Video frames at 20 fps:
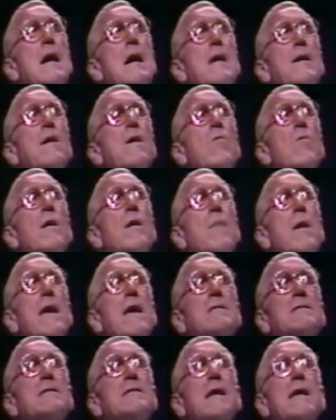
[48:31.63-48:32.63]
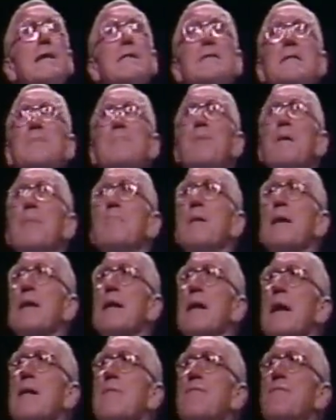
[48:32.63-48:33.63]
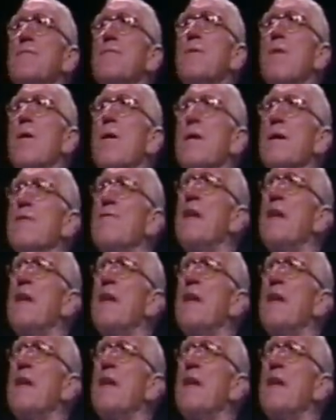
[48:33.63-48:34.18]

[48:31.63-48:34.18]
You know, when a man stays in public life long enough,